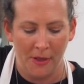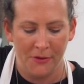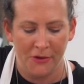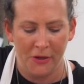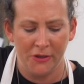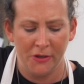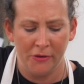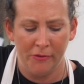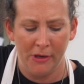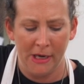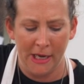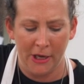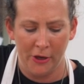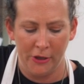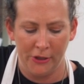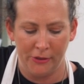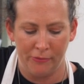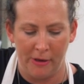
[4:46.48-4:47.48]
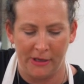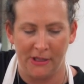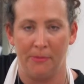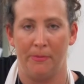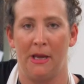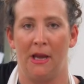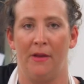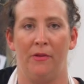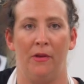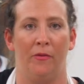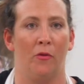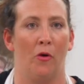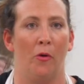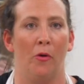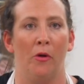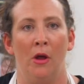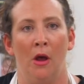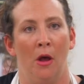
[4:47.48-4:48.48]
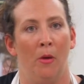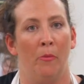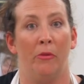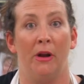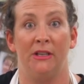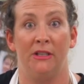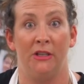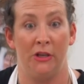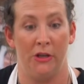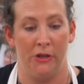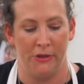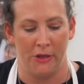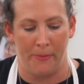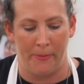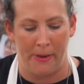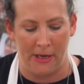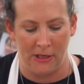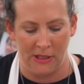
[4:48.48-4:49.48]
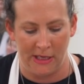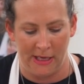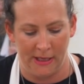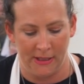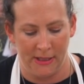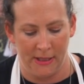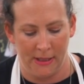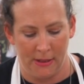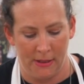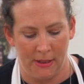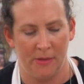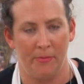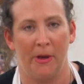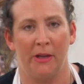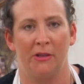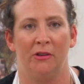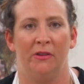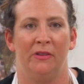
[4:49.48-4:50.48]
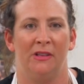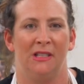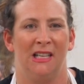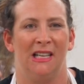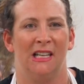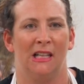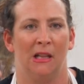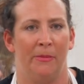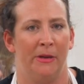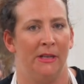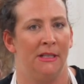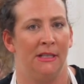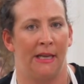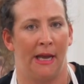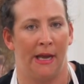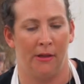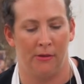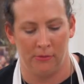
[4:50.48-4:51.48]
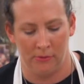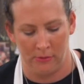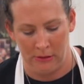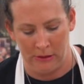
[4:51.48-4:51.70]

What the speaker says: So it's a really good recipe if you've got bread to use up, actually, because it doesn't matter if it's a little bit stale.